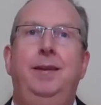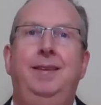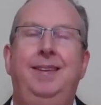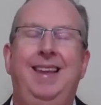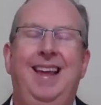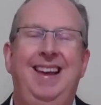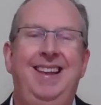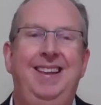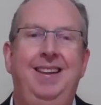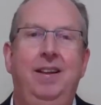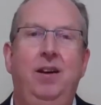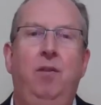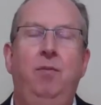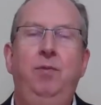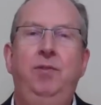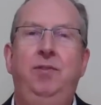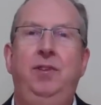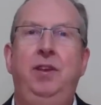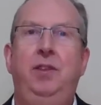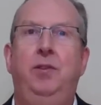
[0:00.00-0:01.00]
they
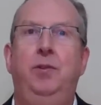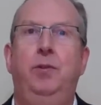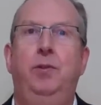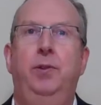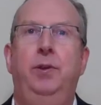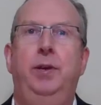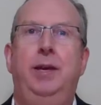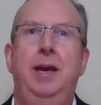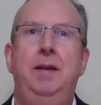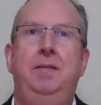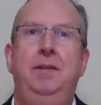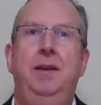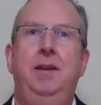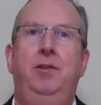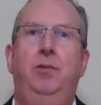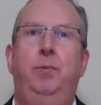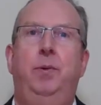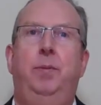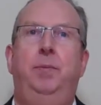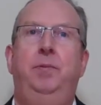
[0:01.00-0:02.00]
obviously thought that getting
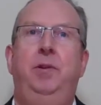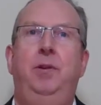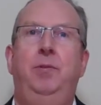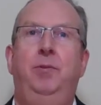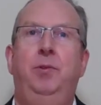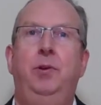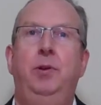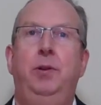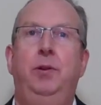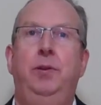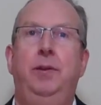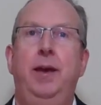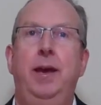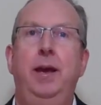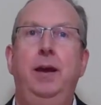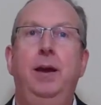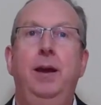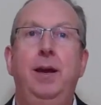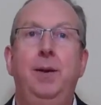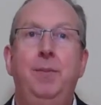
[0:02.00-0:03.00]
into property was a good
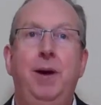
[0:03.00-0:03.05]
thing,